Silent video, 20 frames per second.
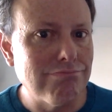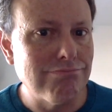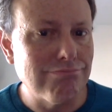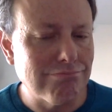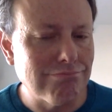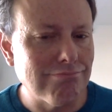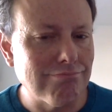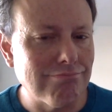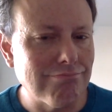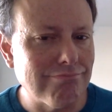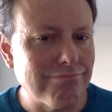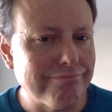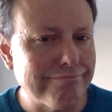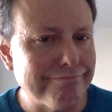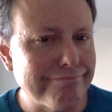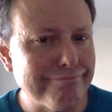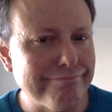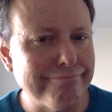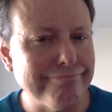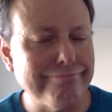
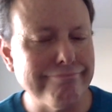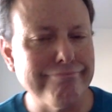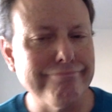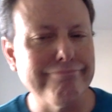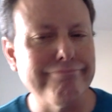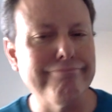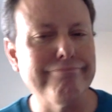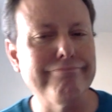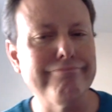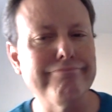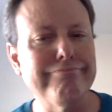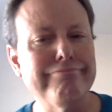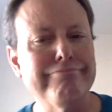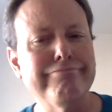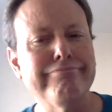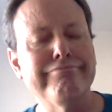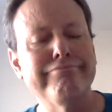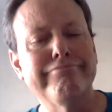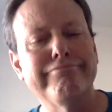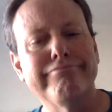
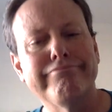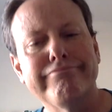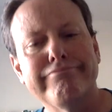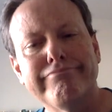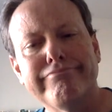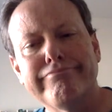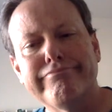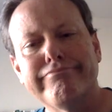Nothing is said.